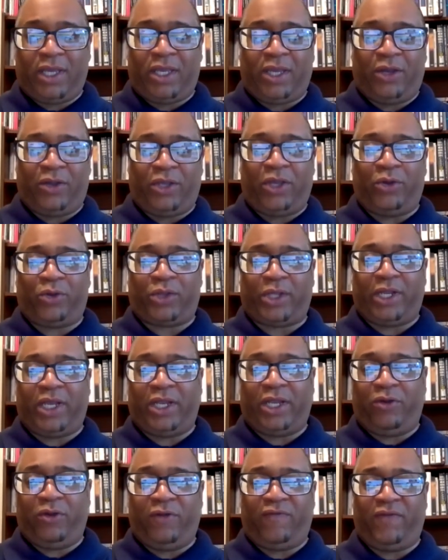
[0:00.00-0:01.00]
you know years
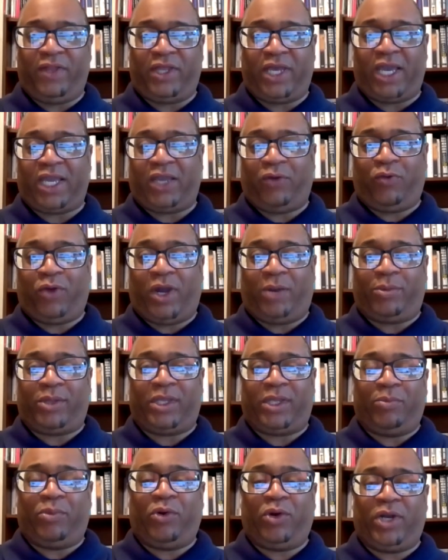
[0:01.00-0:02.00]
later, even Jackie
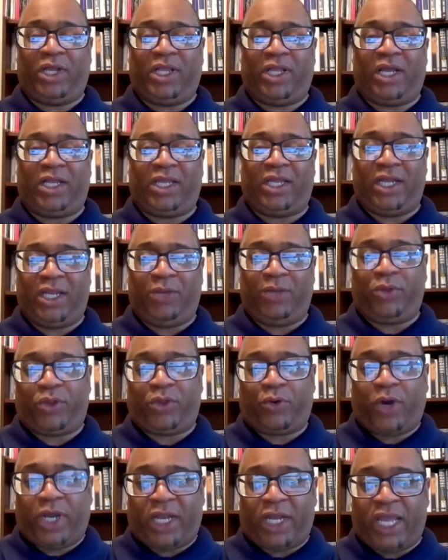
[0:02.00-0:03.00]
Robinson pointed out that he
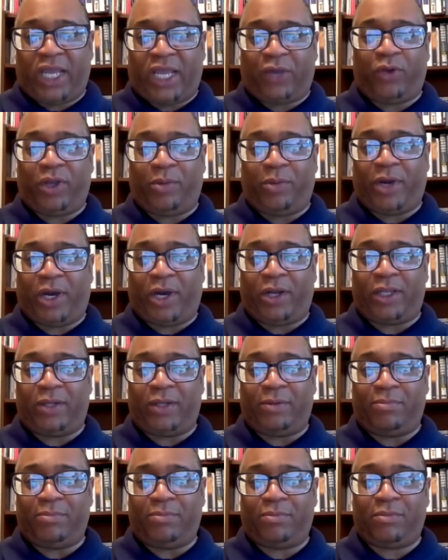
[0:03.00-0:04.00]
was quite angry about
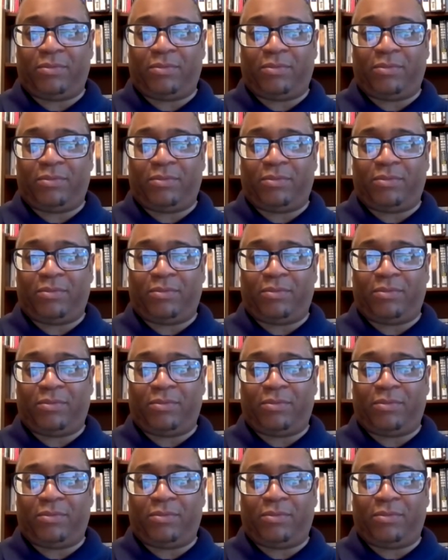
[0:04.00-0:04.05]
it.